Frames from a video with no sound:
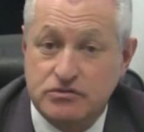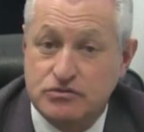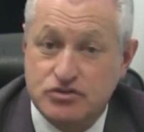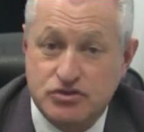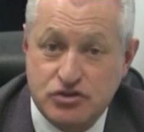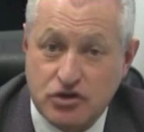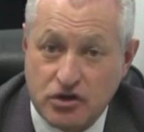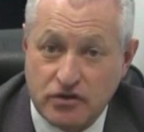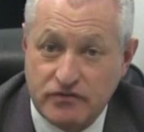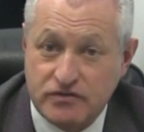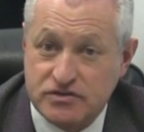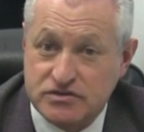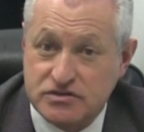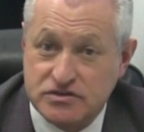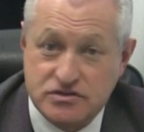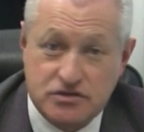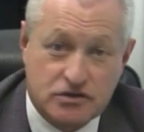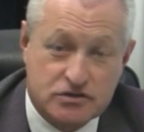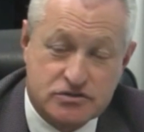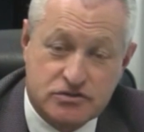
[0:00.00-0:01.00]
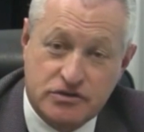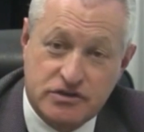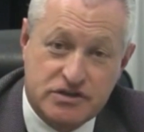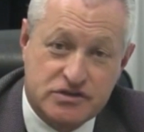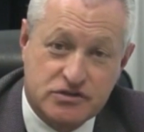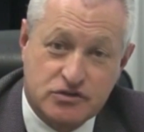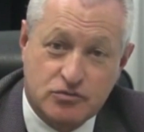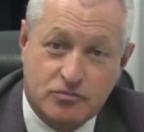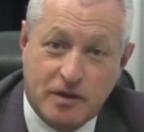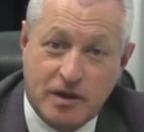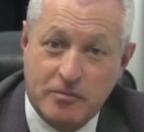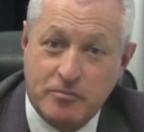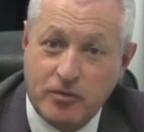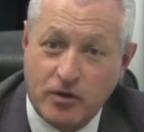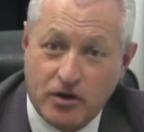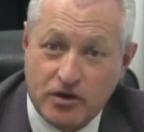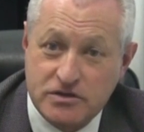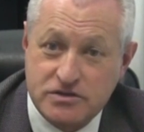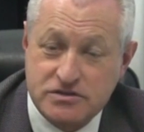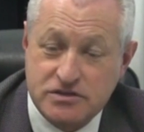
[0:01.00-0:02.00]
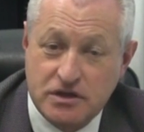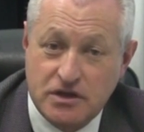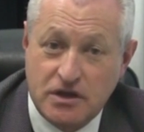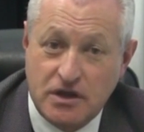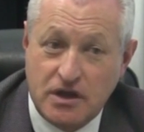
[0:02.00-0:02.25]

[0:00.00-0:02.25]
to service, it's also easy to buy parts,